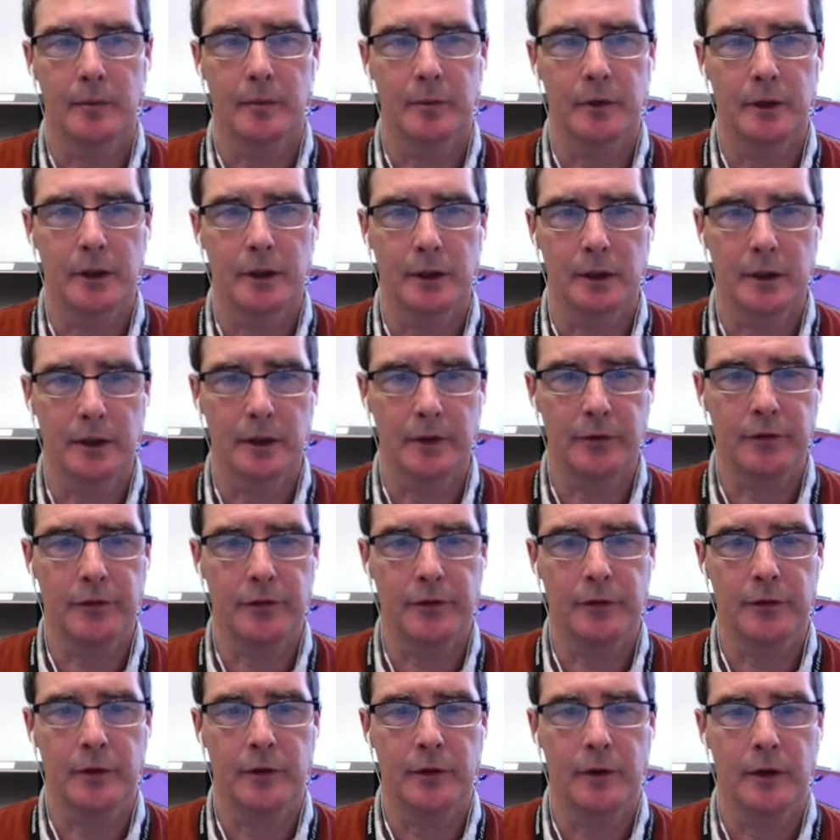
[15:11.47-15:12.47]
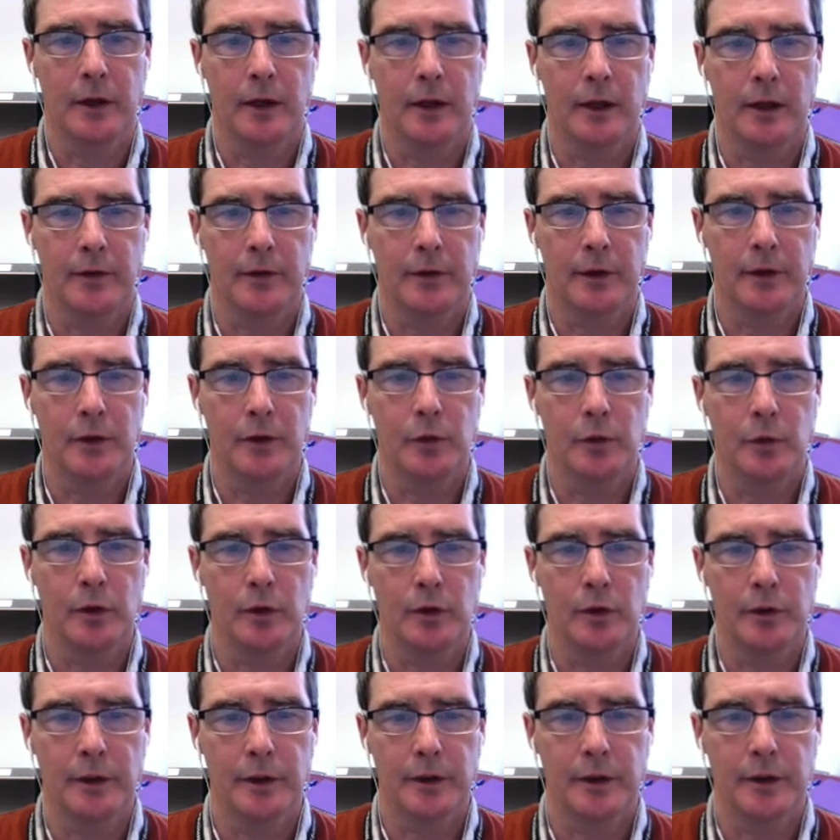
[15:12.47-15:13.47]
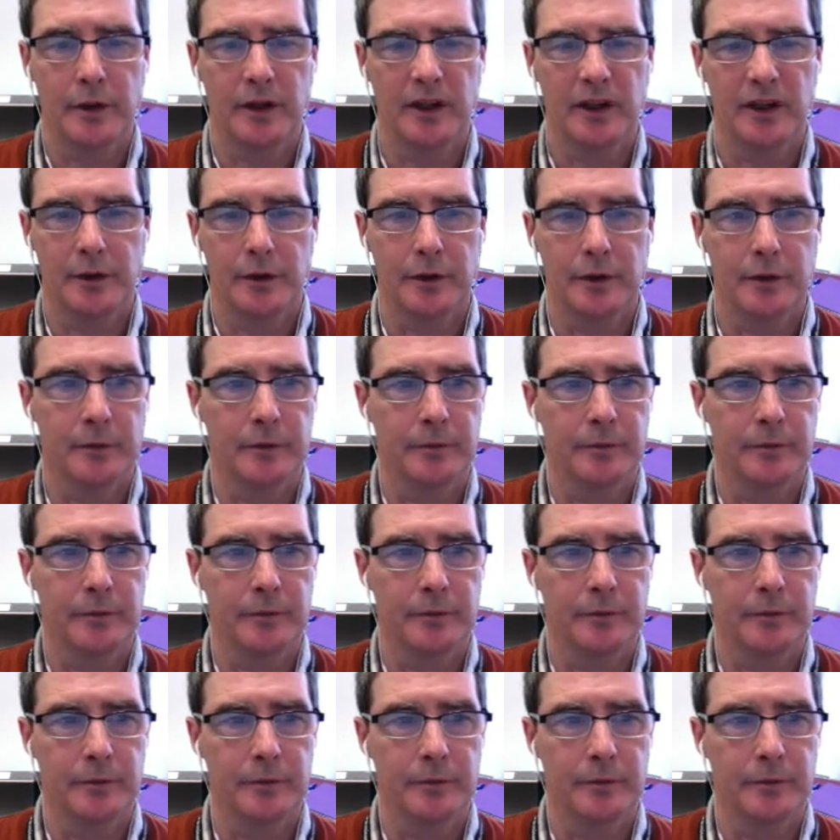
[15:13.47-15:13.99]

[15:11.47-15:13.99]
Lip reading: list, that you will get an error.